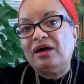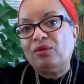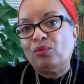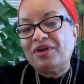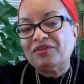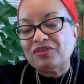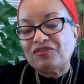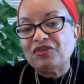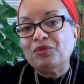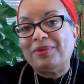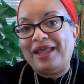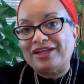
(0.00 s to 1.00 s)
one of the
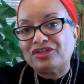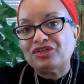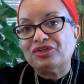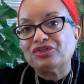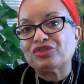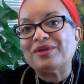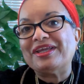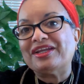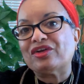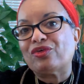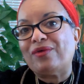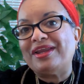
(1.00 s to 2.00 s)
few black children
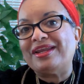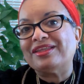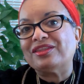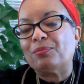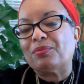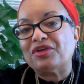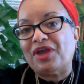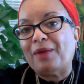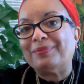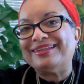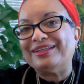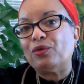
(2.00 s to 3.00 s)
integrating the
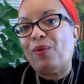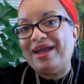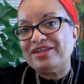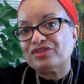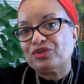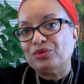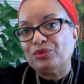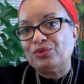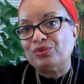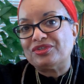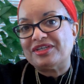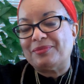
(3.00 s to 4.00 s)
predominantly white
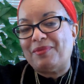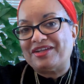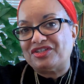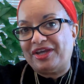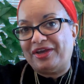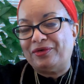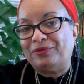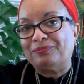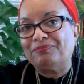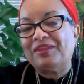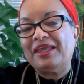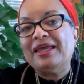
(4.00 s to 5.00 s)
schools in my town.
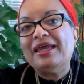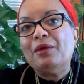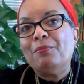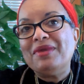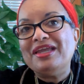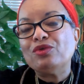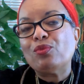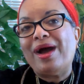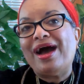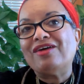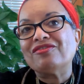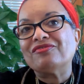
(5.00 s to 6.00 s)

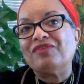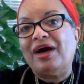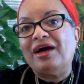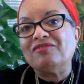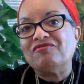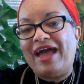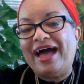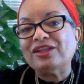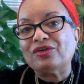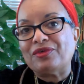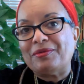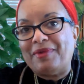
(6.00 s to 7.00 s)
Meanwhile,
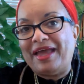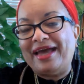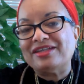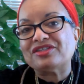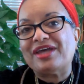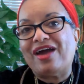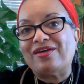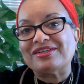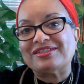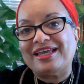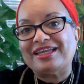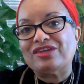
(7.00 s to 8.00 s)
Valerie Batts, our
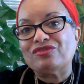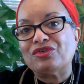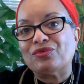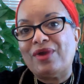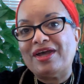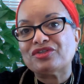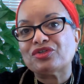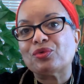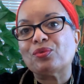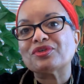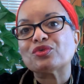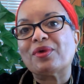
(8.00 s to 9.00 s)
executive director,
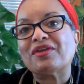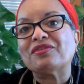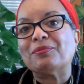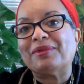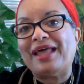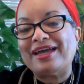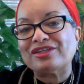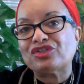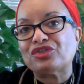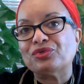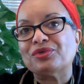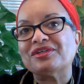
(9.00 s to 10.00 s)
was one of the black
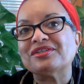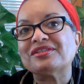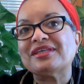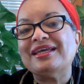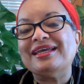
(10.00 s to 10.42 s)
students